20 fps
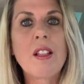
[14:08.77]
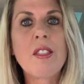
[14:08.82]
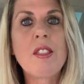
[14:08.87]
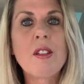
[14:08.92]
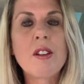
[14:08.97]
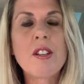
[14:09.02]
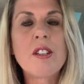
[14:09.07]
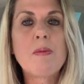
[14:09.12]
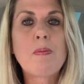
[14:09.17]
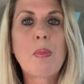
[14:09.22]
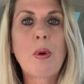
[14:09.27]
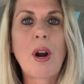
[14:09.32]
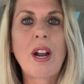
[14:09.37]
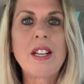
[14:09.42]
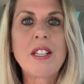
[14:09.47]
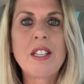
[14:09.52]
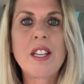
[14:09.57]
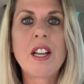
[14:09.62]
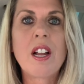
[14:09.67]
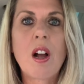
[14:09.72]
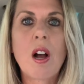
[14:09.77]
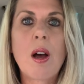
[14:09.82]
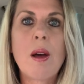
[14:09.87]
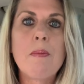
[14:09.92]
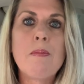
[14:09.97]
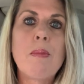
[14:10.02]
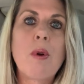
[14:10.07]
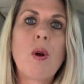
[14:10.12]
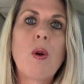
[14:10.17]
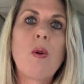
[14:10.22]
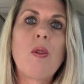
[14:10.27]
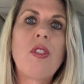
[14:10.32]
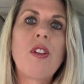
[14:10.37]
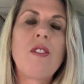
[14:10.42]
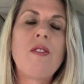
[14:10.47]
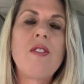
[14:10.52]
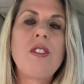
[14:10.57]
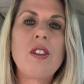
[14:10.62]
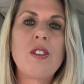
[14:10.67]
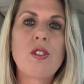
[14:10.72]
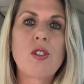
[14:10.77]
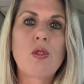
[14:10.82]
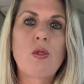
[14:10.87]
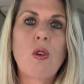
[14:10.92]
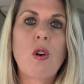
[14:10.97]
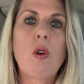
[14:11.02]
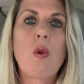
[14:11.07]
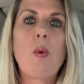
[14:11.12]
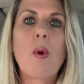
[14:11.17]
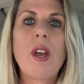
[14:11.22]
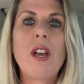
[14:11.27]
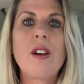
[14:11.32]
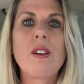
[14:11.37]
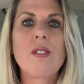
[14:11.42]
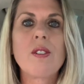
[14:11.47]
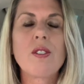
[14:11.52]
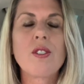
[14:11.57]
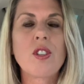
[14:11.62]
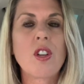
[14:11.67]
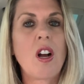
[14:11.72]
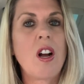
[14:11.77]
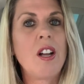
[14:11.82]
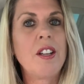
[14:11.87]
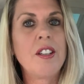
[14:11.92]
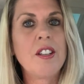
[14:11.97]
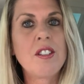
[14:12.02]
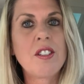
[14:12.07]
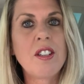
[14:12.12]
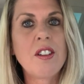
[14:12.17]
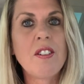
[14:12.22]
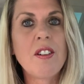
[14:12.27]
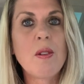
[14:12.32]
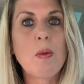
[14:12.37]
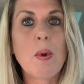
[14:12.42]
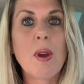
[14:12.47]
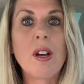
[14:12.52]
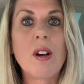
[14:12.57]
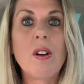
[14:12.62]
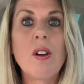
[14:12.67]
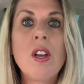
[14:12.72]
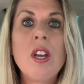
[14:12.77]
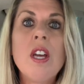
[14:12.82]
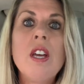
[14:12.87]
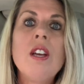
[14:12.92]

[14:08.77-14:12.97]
the pressing on both of these scroll wheels on the steering wheel.